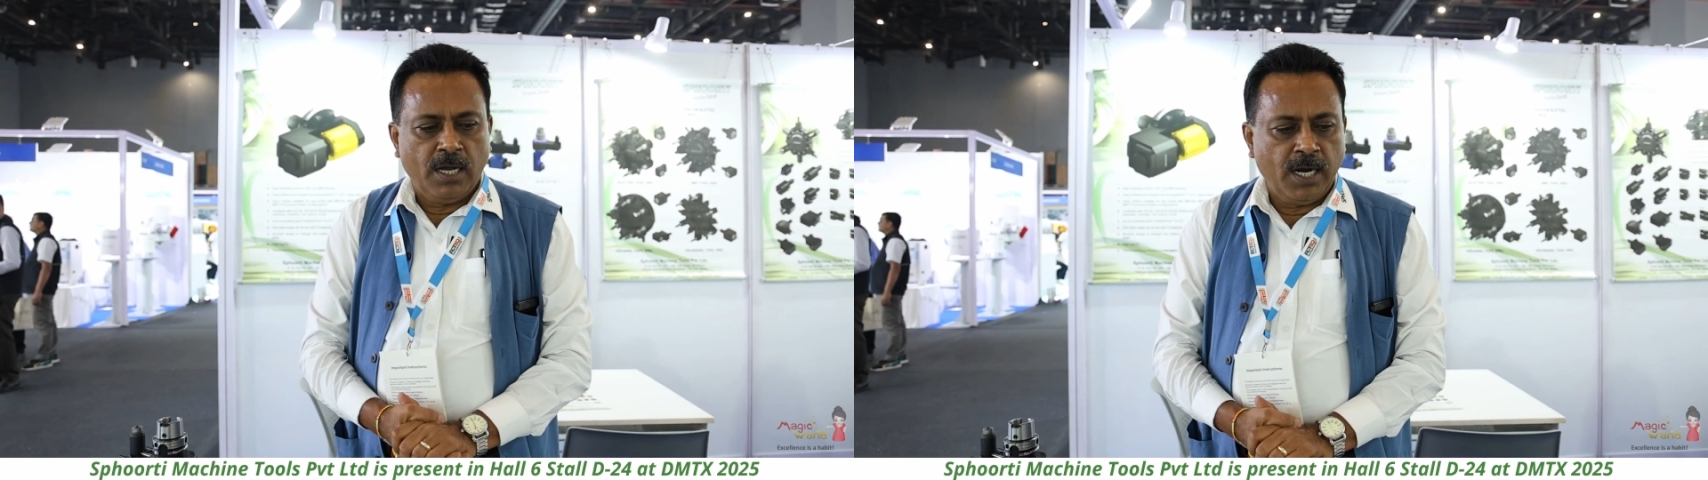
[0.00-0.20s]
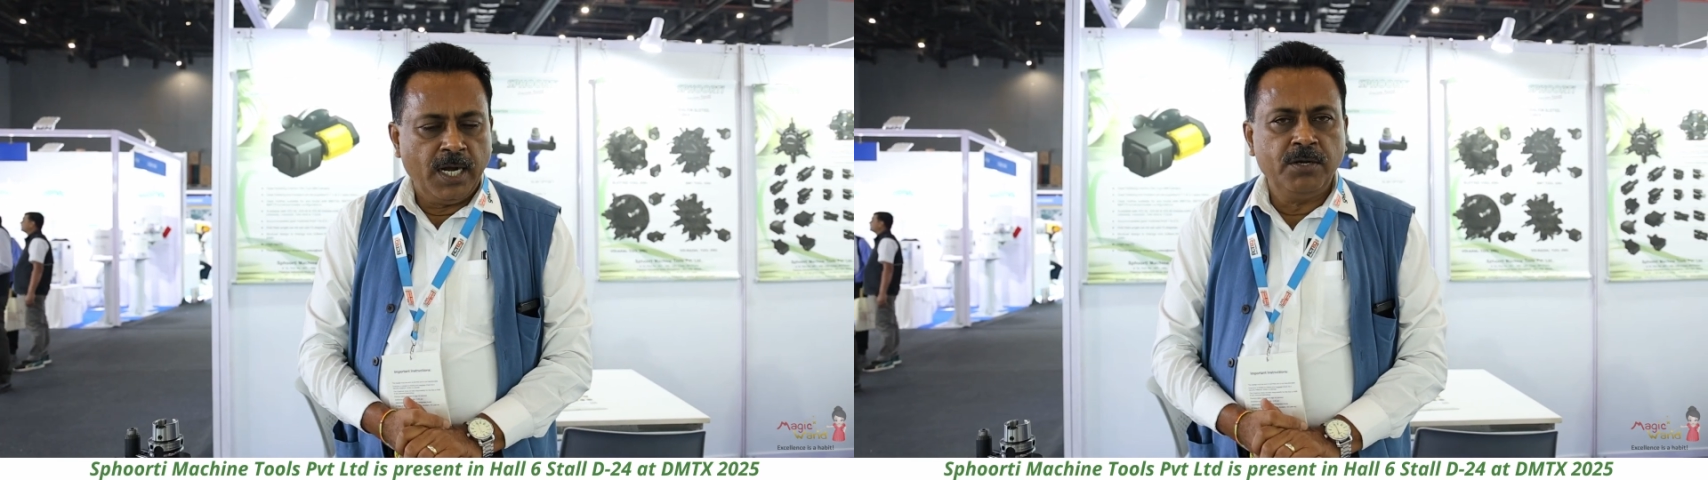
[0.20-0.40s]

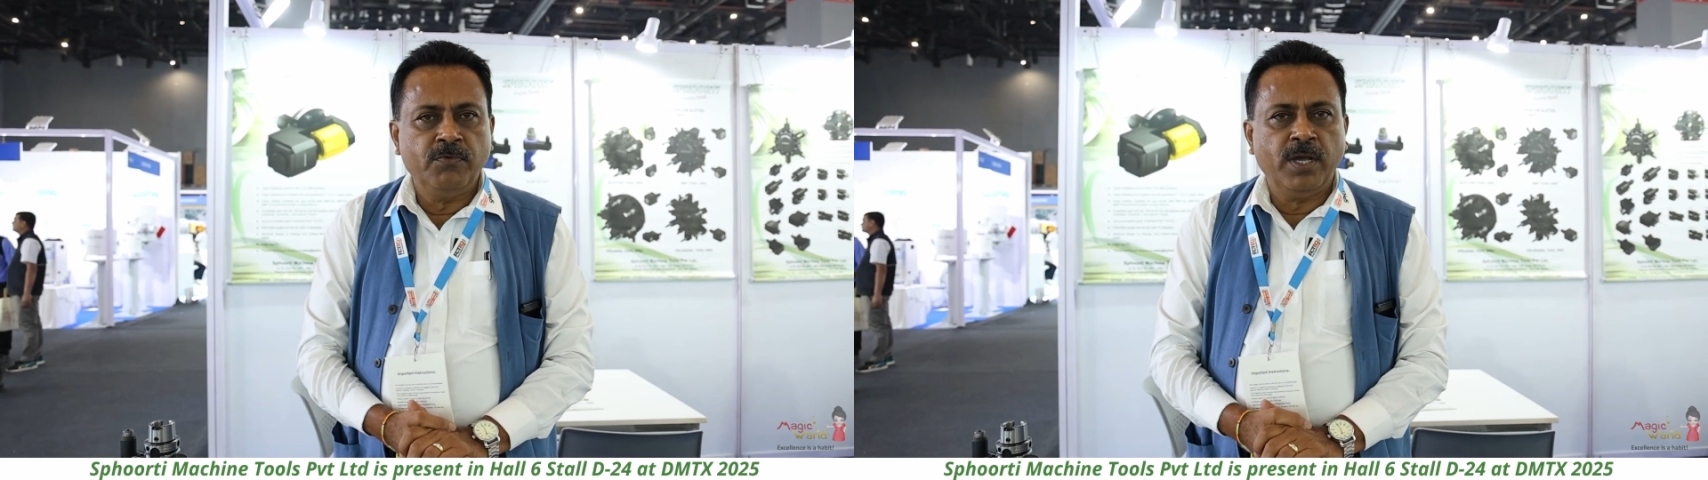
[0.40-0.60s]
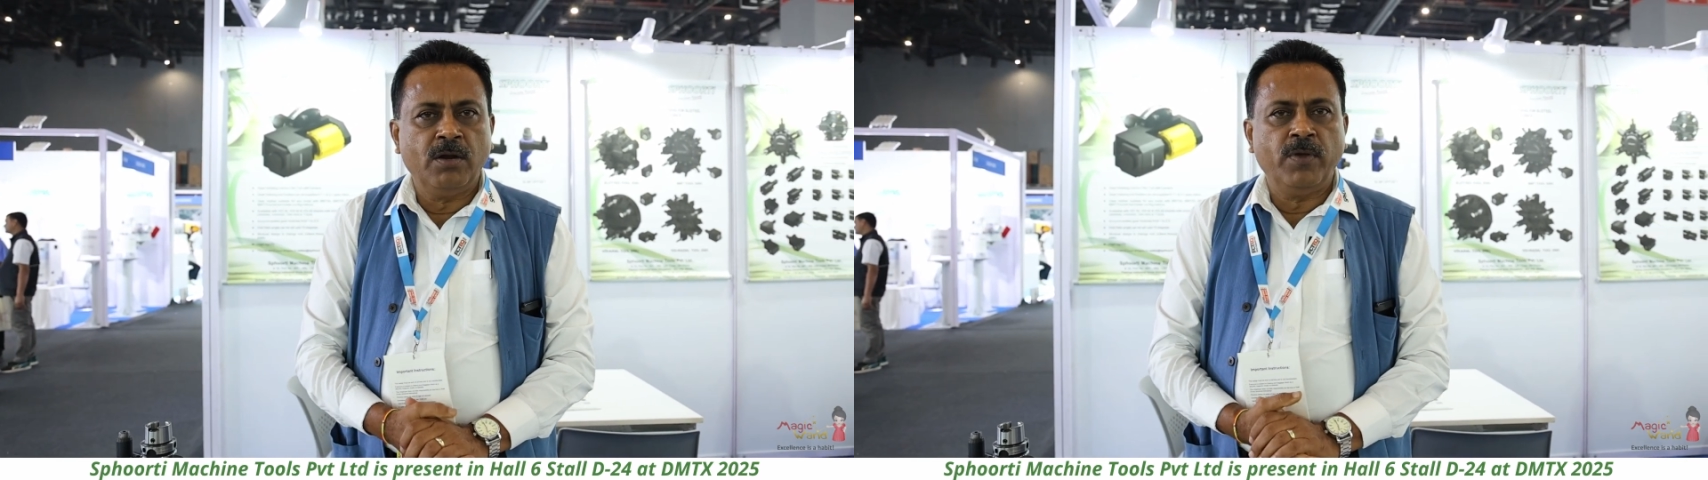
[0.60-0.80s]

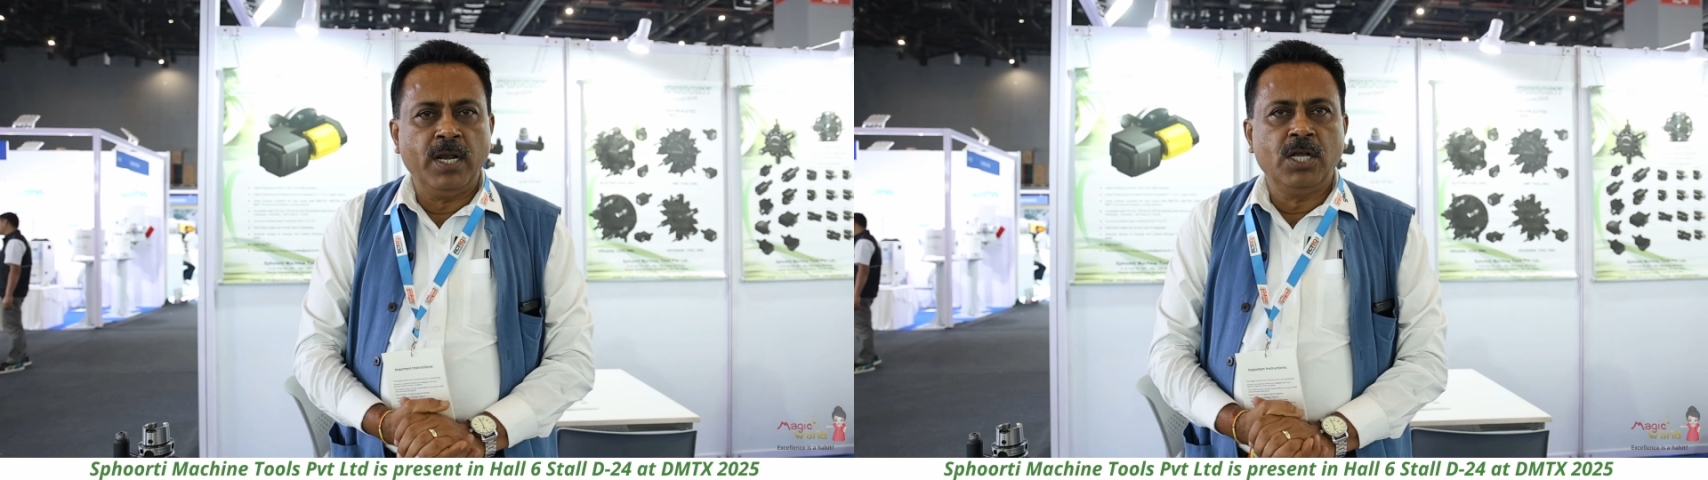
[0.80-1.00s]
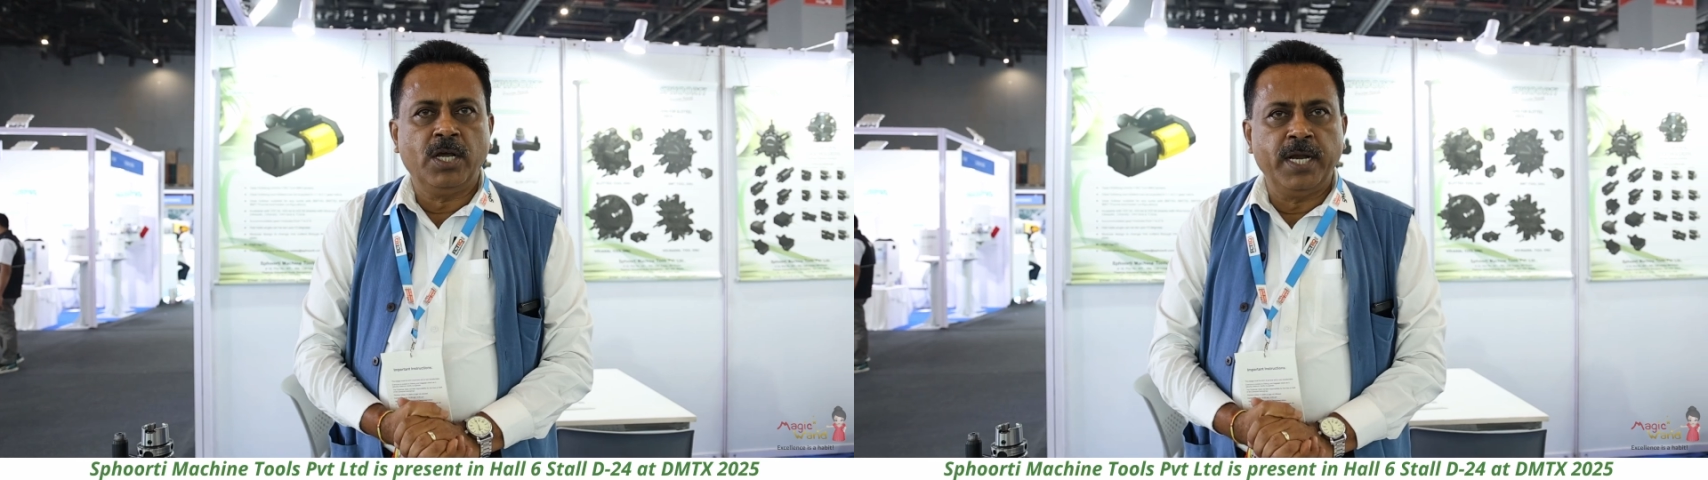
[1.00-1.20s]
And we are
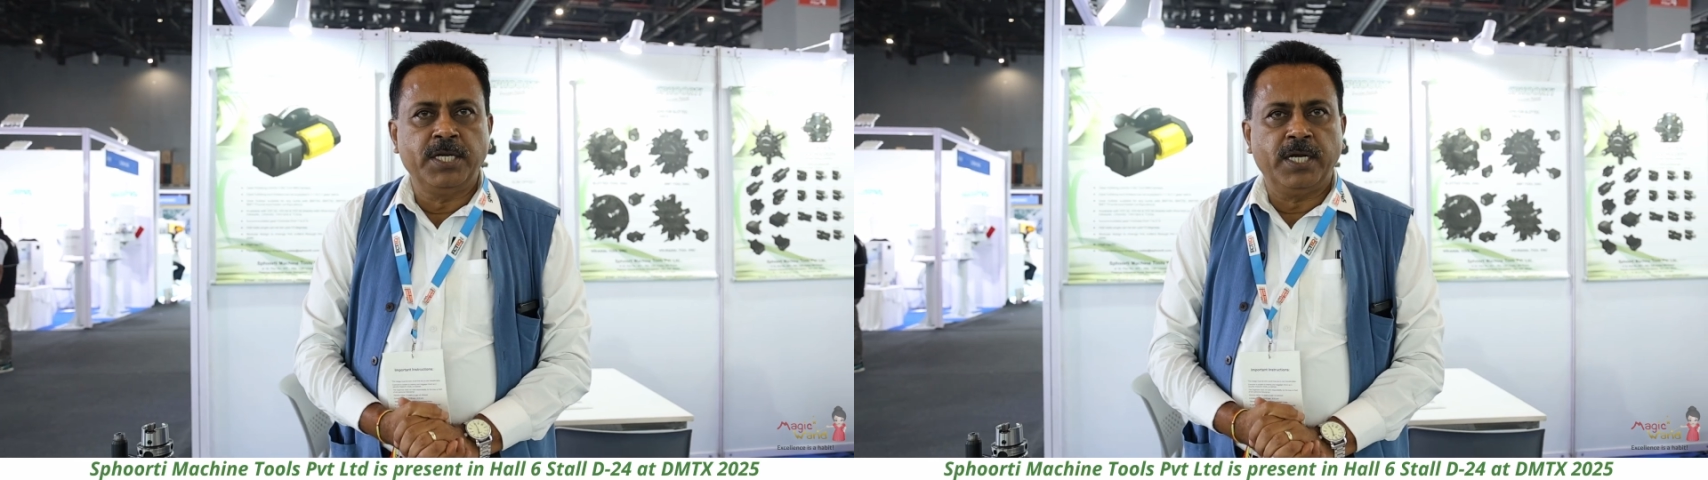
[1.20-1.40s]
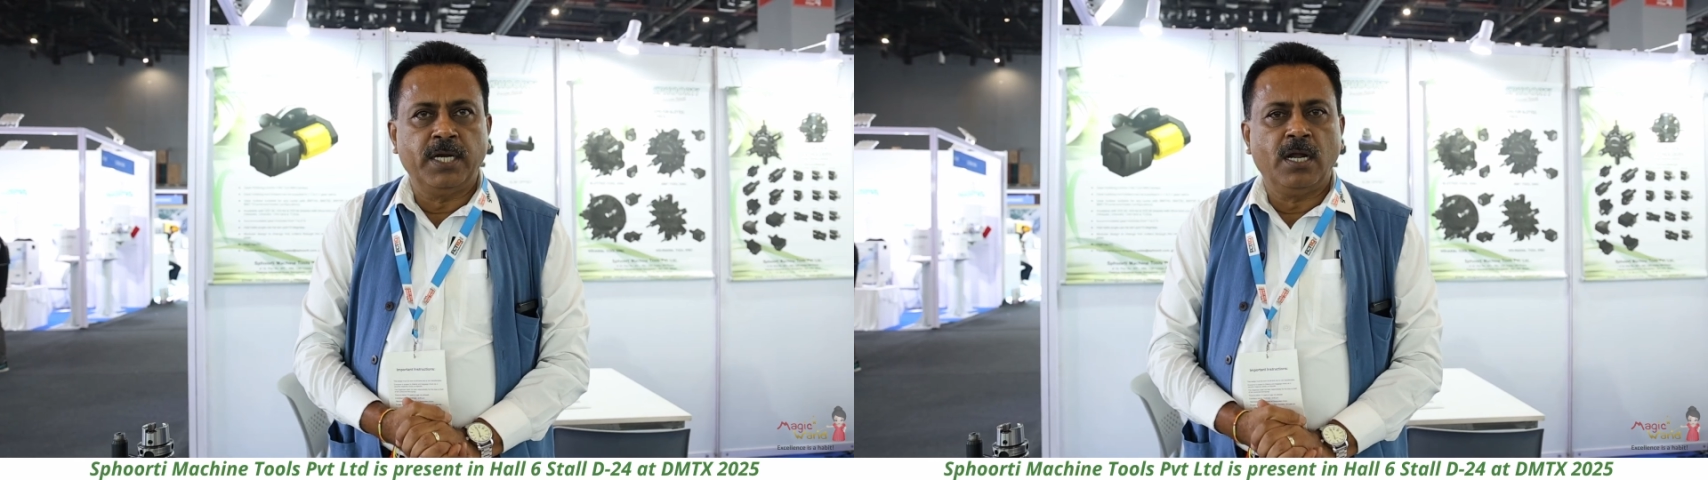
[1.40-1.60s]
well
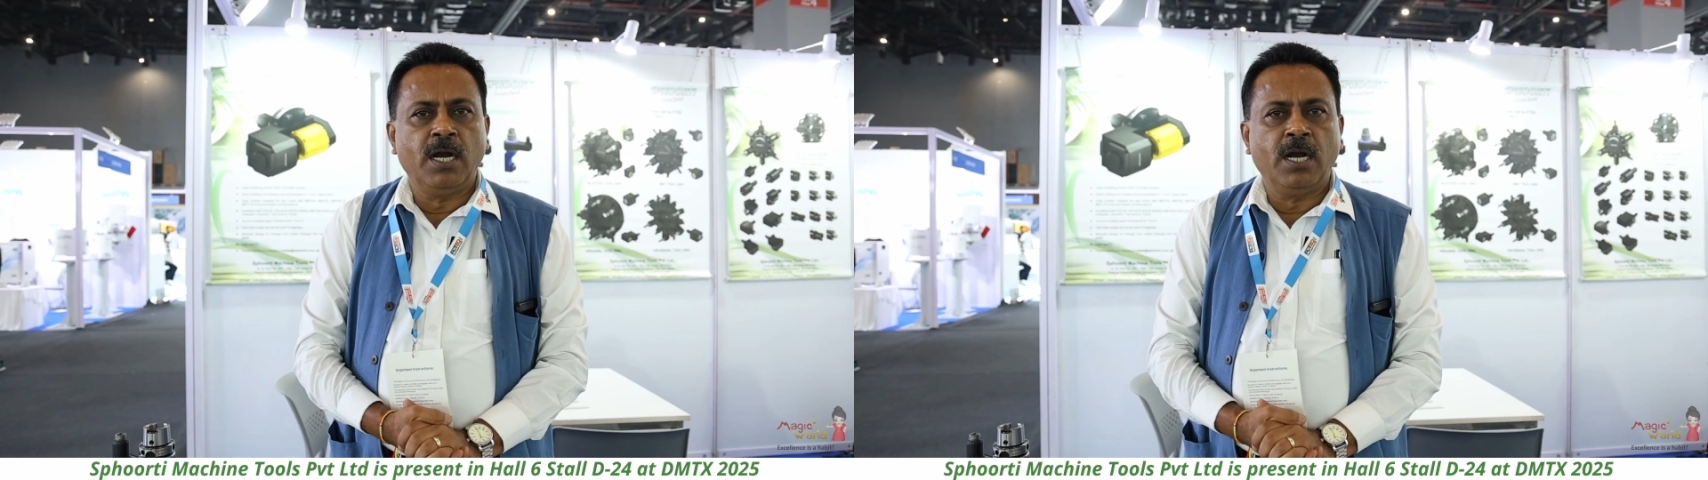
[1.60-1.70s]
connected.